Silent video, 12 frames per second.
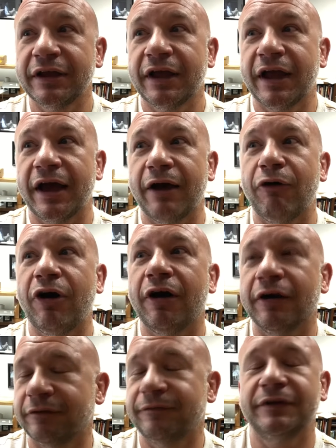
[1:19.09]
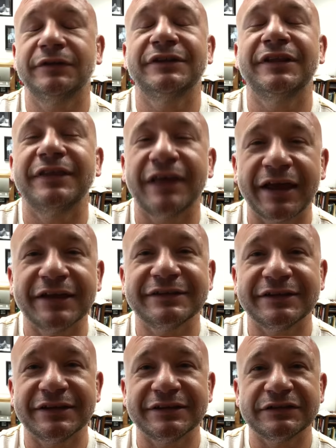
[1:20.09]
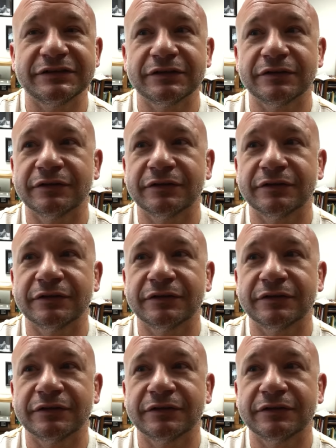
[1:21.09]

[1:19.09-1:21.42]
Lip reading: how heartfelt the thanks is